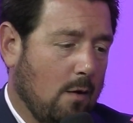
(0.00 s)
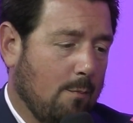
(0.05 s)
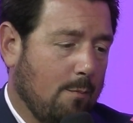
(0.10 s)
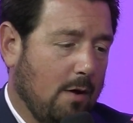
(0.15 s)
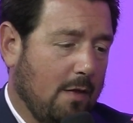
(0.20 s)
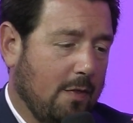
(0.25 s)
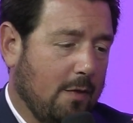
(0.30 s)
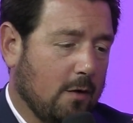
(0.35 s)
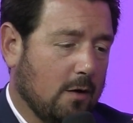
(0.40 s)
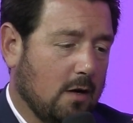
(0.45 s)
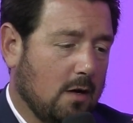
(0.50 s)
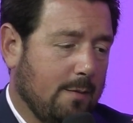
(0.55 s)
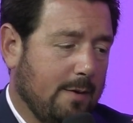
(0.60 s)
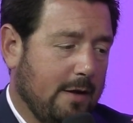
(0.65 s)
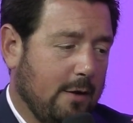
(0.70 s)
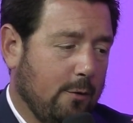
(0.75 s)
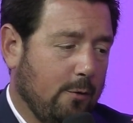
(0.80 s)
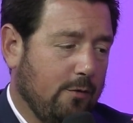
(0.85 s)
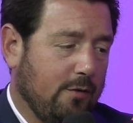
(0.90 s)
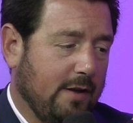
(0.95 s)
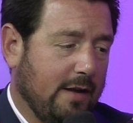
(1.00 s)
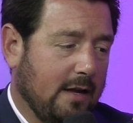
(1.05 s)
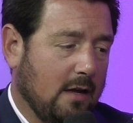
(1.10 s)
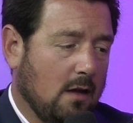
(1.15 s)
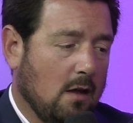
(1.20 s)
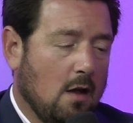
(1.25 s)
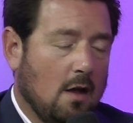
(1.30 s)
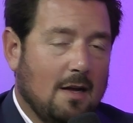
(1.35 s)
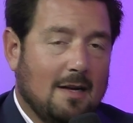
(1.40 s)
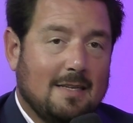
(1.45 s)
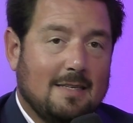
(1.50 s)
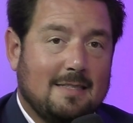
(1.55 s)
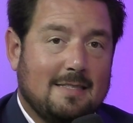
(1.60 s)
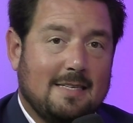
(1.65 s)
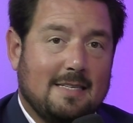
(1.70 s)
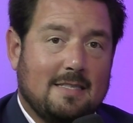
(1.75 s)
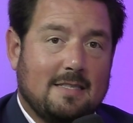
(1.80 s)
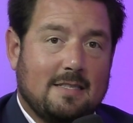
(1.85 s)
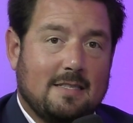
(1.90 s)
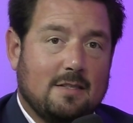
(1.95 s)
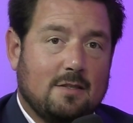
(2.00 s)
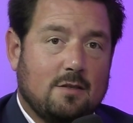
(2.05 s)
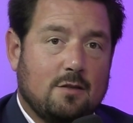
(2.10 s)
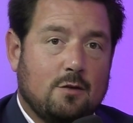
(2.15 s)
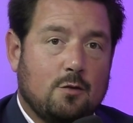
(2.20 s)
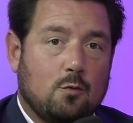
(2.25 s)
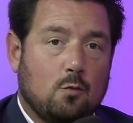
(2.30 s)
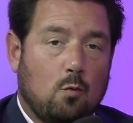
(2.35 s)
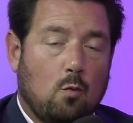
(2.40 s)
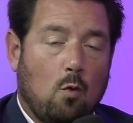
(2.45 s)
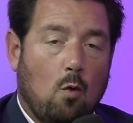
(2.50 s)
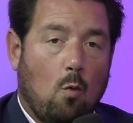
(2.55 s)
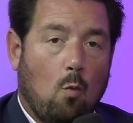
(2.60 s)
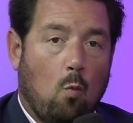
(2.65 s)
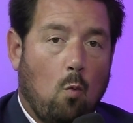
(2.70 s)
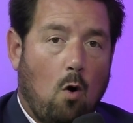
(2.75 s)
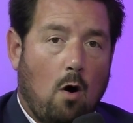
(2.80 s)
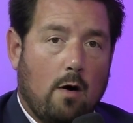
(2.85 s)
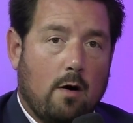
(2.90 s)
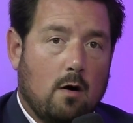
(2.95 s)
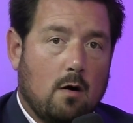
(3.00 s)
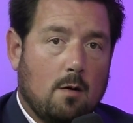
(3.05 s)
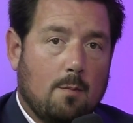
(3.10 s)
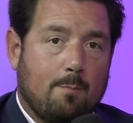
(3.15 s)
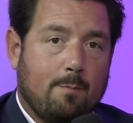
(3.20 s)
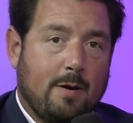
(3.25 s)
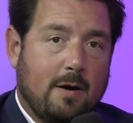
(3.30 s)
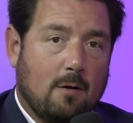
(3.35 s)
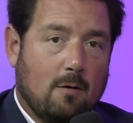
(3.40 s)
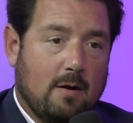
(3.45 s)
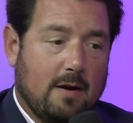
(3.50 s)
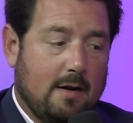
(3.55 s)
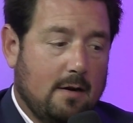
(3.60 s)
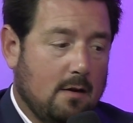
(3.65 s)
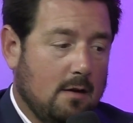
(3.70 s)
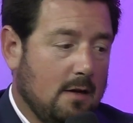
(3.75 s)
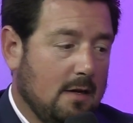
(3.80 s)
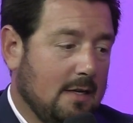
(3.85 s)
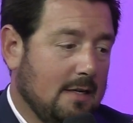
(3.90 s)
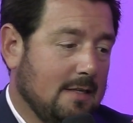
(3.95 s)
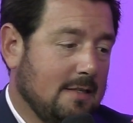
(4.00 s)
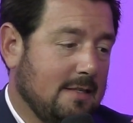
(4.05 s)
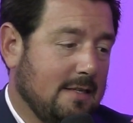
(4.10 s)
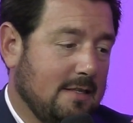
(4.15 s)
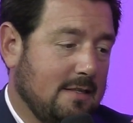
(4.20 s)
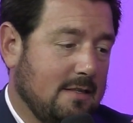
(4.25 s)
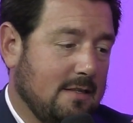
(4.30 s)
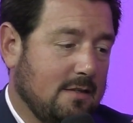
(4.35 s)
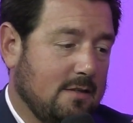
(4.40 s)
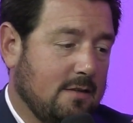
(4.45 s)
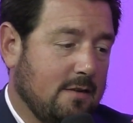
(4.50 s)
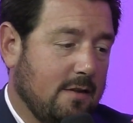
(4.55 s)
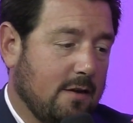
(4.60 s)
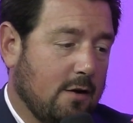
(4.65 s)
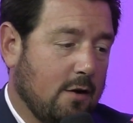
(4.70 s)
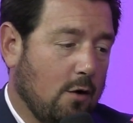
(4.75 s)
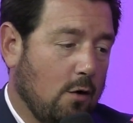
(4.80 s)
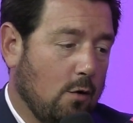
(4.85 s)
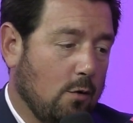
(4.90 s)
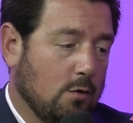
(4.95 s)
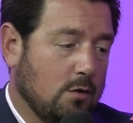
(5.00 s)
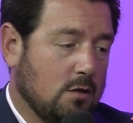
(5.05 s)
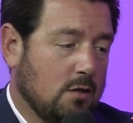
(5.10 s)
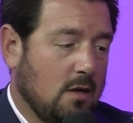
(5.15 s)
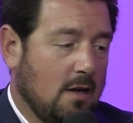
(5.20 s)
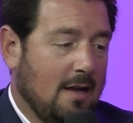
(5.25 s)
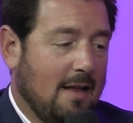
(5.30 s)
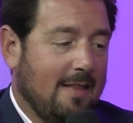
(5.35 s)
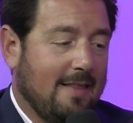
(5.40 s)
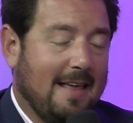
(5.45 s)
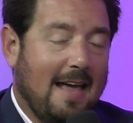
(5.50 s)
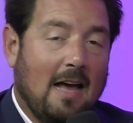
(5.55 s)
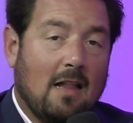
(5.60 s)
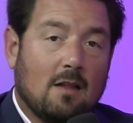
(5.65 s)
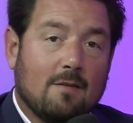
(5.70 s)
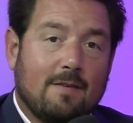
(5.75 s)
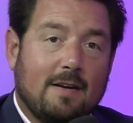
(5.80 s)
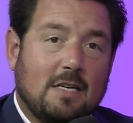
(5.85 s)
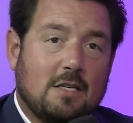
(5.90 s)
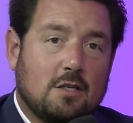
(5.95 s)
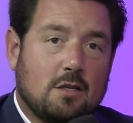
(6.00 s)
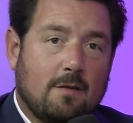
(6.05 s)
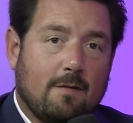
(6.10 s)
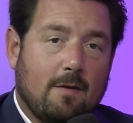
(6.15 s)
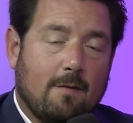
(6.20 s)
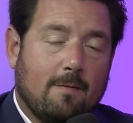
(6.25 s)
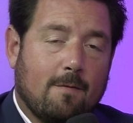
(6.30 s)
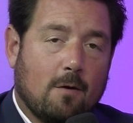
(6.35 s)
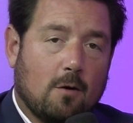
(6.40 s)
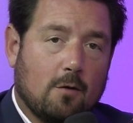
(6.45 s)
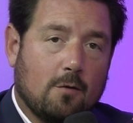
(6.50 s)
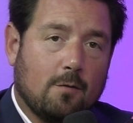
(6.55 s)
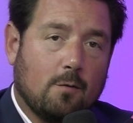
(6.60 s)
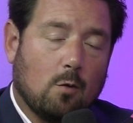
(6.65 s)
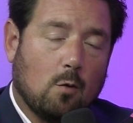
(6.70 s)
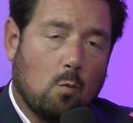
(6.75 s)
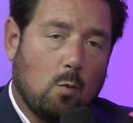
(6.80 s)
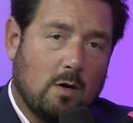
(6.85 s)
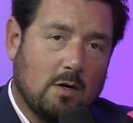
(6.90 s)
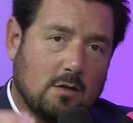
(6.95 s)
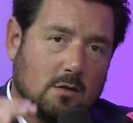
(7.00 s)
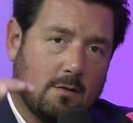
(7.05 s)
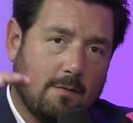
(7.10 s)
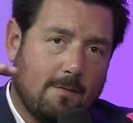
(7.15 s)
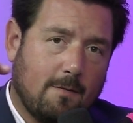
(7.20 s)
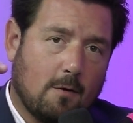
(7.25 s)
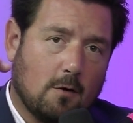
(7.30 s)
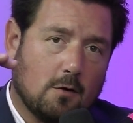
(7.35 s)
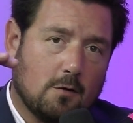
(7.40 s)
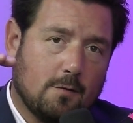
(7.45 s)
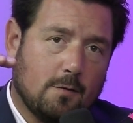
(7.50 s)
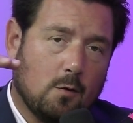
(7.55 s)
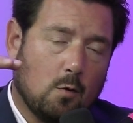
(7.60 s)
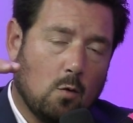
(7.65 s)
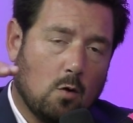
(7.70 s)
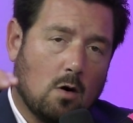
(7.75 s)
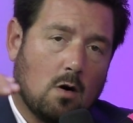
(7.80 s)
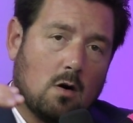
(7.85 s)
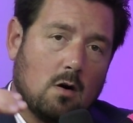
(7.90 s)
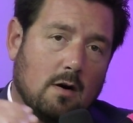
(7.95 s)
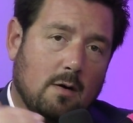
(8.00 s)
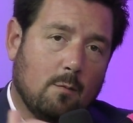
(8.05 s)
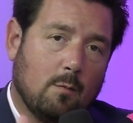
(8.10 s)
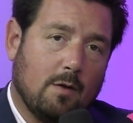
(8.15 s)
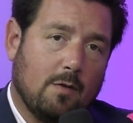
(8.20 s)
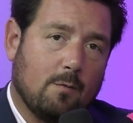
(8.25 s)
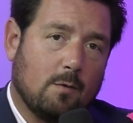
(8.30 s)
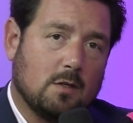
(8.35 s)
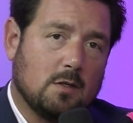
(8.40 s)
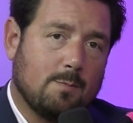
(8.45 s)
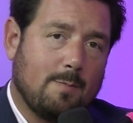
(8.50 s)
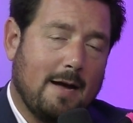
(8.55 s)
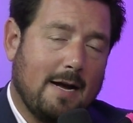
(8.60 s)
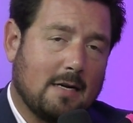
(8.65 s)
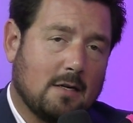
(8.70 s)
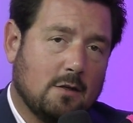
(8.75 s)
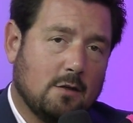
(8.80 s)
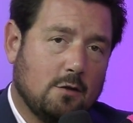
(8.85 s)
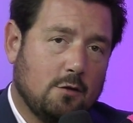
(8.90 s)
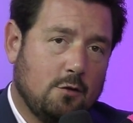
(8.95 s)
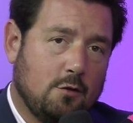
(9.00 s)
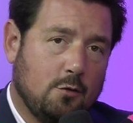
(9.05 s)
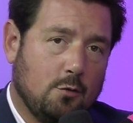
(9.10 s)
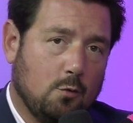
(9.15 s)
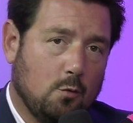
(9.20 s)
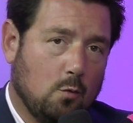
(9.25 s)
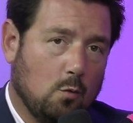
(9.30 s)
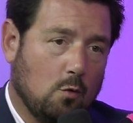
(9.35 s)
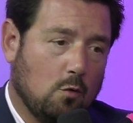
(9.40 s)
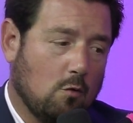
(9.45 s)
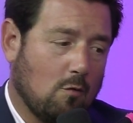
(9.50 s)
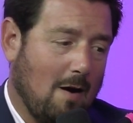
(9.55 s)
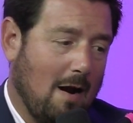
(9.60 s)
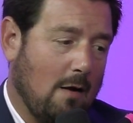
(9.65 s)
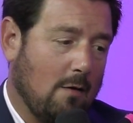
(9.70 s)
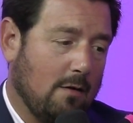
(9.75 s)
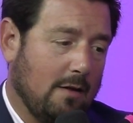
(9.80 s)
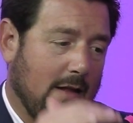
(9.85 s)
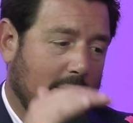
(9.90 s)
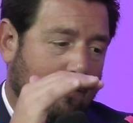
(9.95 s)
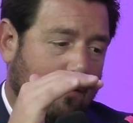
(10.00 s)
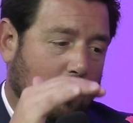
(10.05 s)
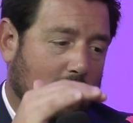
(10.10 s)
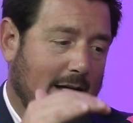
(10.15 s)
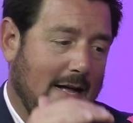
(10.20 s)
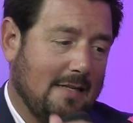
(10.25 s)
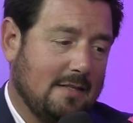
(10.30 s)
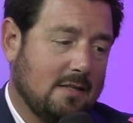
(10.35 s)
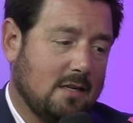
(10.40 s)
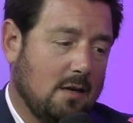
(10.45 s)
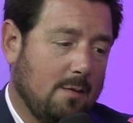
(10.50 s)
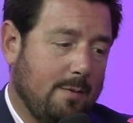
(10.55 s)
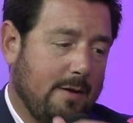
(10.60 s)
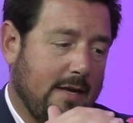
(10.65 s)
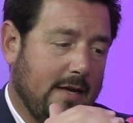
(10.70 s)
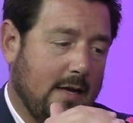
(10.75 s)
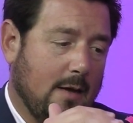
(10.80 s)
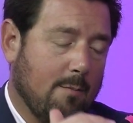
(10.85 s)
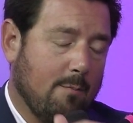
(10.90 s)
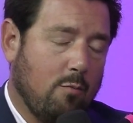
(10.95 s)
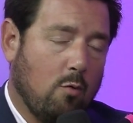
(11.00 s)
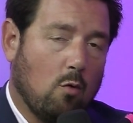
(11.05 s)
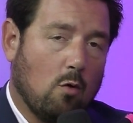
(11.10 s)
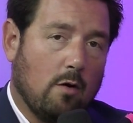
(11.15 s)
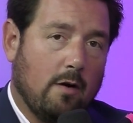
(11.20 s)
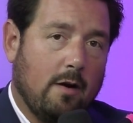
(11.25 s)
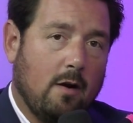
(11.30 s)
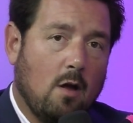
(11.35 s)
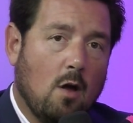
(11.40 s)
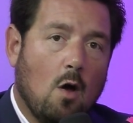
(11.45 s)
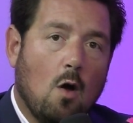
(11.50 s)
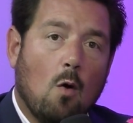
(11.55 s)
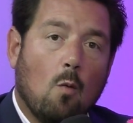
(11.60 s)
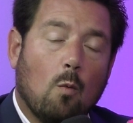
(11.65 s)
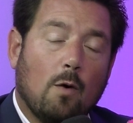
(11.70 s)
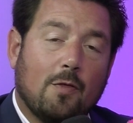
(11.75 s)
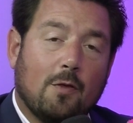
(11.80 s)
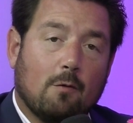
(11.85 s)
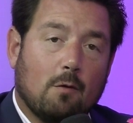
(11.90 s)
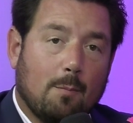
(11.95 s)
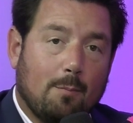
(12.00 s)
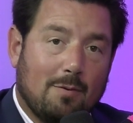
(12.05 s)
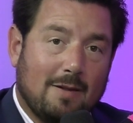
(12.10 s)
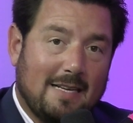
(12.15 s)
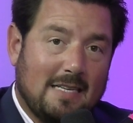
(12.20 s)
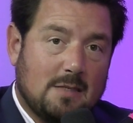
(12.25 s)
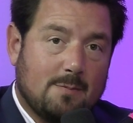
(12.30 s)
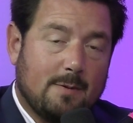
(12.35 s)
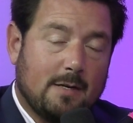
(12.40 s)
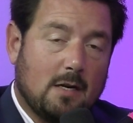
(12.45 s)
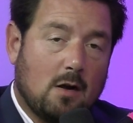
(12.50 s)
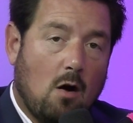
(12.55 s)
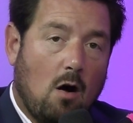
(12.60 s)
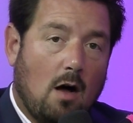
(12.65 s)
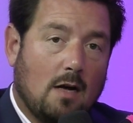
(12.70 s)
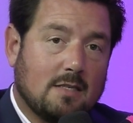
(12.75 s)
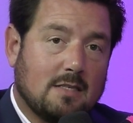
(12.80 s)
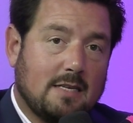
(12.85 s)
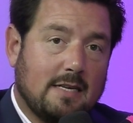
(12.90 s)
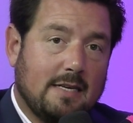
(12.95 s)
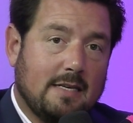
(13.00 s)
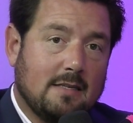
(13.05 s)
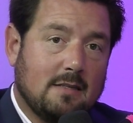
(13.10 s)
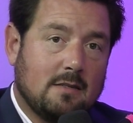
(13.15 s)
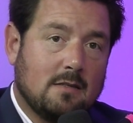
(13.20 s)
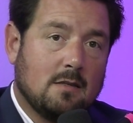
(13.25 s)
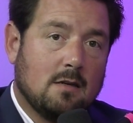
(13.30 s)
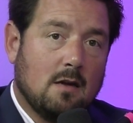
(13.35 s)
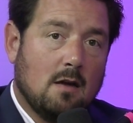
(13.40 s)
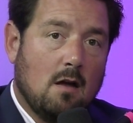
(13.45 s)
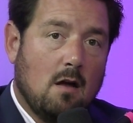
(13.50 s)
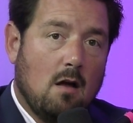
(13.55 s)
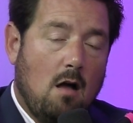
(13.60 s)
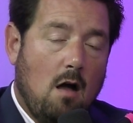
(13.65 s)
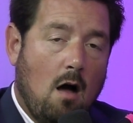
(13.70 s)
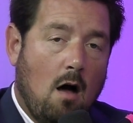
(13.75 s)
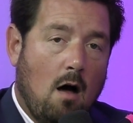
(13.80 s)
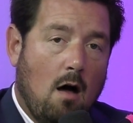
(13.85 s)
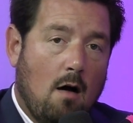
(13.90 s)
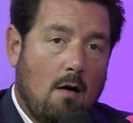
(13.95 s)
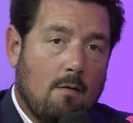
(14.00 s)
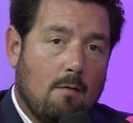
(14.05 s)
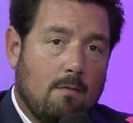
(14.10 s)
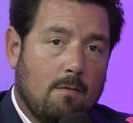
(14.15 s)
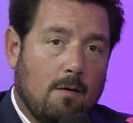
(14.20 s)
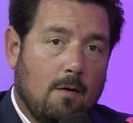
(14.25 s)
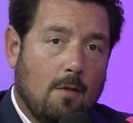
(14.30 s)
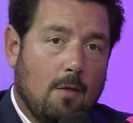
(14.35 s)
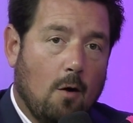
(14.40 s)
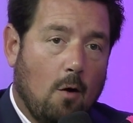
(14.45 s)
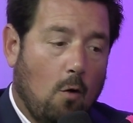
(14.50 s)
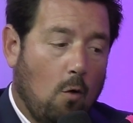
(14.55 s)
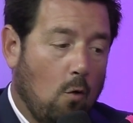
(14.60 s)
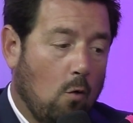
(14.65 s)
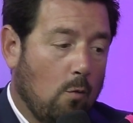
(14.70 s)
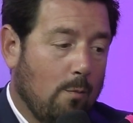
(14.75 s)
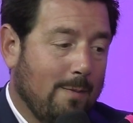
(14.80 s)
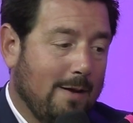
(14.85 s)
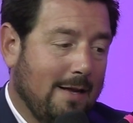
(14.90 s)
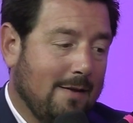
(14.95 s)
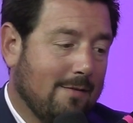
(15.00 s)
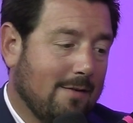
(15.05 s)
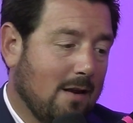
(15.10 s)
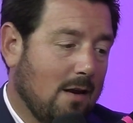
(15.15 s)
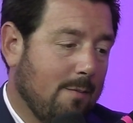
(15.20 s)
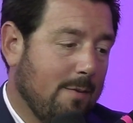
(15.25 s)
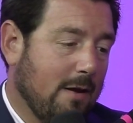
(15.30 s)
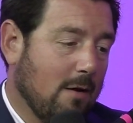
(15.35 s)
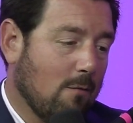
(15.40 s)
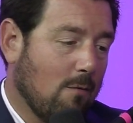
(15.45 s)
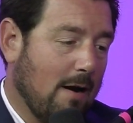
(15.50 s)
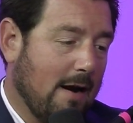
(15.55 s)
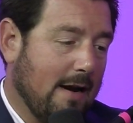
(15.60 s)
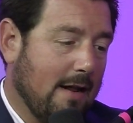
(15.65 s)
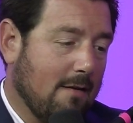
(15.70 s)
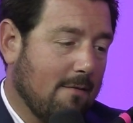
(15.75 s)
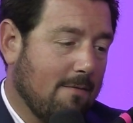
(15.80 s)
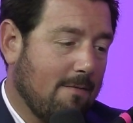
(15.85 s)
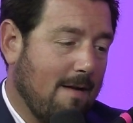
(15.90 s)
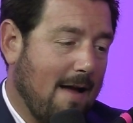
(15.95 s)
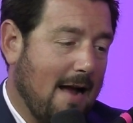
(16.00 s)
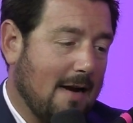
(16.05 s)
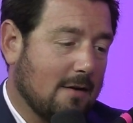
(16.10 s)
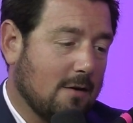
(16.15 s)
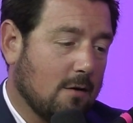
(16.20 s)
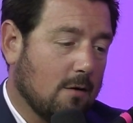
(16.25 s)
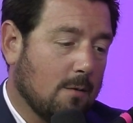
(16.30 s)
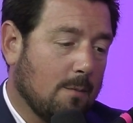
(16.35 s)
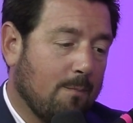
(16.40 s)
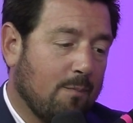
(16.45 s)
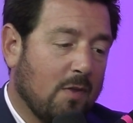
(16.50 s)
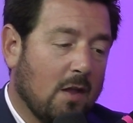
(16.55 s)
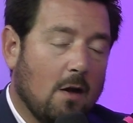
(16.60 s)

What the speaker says: But they're going to be using distance to water, period, distance to the coast, the elevation of the first floor. Where's the first floor with respect to ground level? That's going to be important. What the replacement cost is of the home is going to be a rating factor.